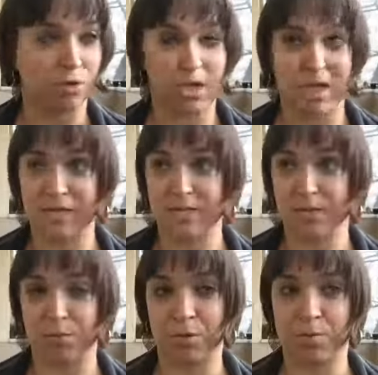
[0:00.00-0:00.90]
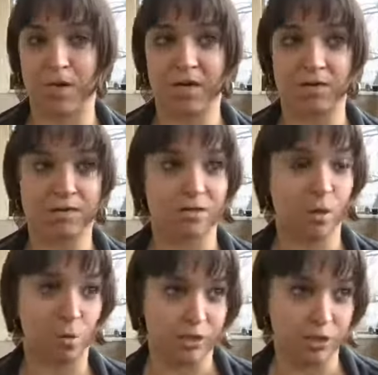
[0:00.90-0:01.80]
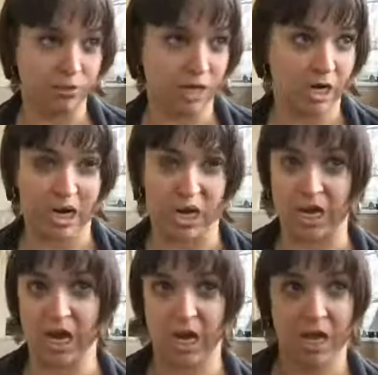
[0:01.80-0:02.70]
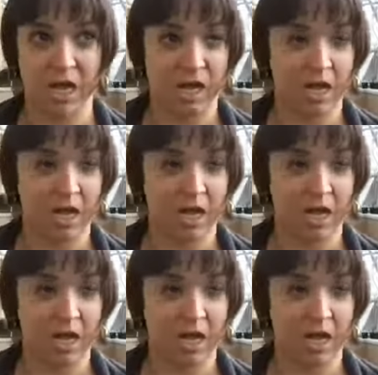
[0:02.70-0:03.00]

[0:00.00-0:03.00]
Goldilocks and the Three Bears, the Holy Trinity.